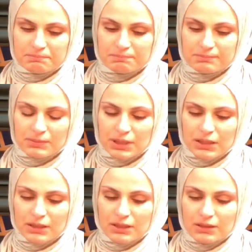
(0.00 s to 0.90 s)

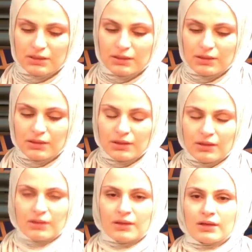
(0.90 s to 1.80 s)

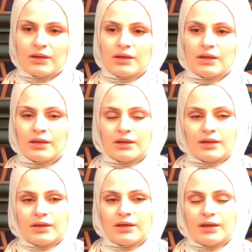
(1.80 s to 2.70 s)
Nobody speaks.